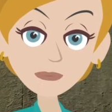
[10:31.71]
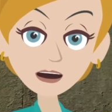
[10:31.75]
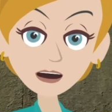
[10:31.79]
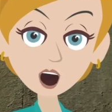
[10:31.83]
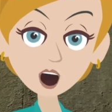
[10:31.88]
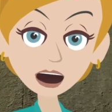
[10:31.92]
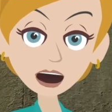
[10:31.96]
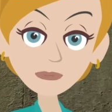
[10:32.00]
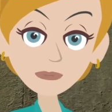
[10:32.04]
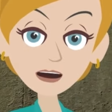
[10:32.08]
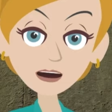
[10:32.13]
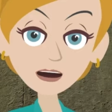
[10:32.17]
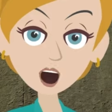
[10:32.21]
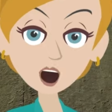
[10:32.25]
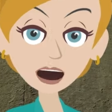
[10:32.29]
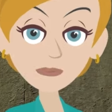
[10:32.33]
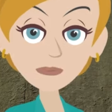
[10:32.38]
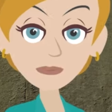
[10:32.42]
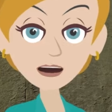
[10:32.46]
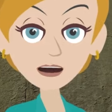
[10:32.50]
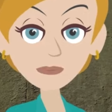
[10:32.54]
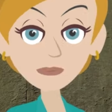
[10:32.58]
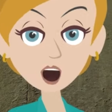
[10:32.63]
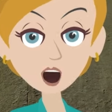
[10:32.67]
So he comes
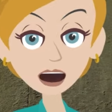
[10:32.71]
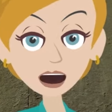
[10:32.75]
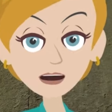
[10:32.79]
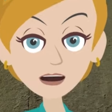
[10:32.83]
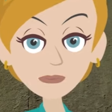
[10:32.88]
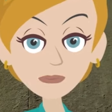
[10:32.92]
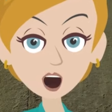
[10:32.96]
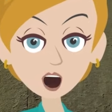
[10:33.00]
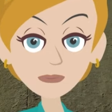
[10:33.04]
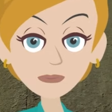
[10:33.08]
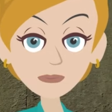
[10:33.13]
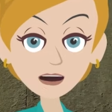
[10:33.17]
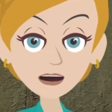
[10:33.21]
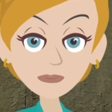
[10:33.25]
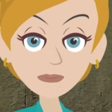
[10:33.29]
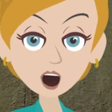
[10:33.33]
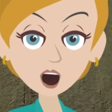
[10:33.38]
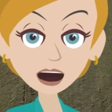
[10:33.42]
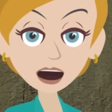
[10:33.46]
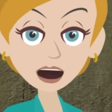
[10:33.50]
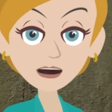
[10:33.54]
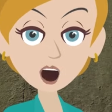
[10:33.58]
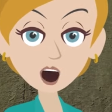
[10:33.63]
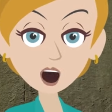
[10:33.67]
into Esther and he
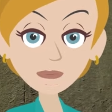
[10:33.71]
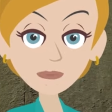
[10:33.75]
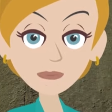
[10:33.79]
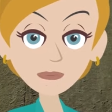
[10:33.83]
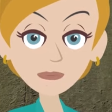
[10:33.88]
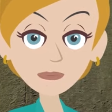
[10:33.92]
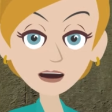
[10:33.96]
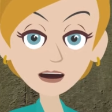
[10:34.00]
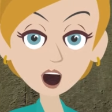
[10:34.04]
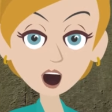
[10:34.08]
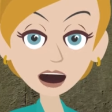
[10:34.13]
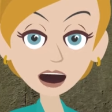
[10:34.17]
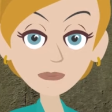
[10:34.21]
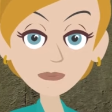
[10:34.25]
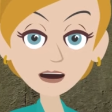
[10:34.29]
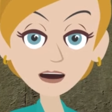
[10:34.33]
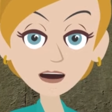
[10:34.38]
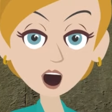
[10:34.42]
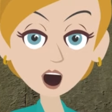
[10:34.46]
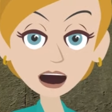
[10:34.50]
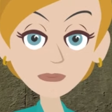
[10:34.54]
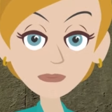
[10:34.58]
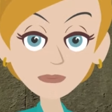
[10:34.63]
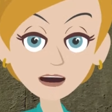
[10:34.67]
says,
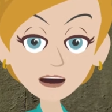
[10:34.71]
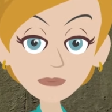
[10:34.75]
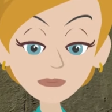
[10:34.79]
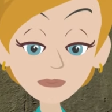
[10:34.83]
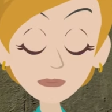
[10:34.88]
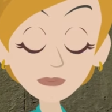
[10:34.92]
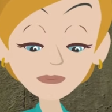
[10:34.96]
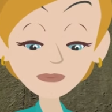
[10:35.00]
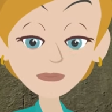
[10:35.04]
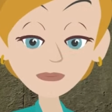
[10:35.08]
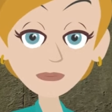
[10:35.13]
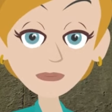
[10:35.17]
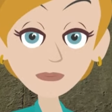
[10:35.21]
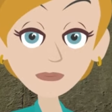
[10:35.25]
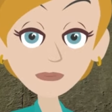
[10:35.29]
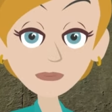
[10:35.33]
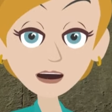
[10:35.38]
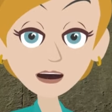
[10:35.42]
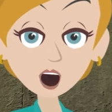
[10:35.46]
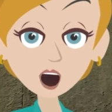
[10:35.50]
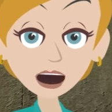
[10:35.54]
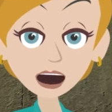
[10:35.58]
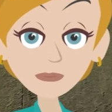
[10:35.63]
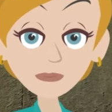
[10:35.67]
I've left
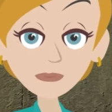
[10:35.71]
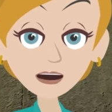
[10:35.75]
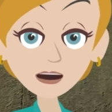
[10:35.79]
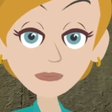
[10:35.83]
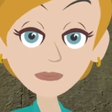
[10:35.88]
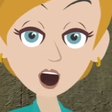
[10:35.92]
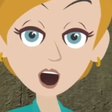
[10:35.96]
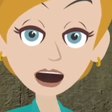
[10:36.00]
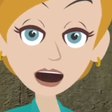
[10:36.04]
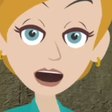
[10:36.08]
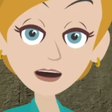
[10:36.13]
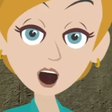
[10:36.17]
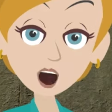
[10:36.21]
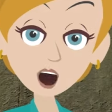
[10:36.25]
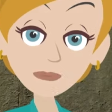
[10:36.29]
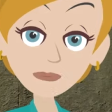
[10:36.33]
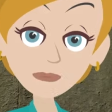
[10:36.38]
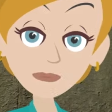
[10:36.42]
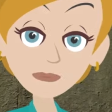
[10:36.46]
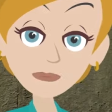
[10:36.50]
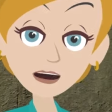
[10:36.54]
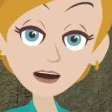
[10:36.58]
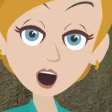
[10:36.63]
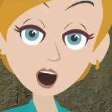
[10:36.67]
the oil cap off.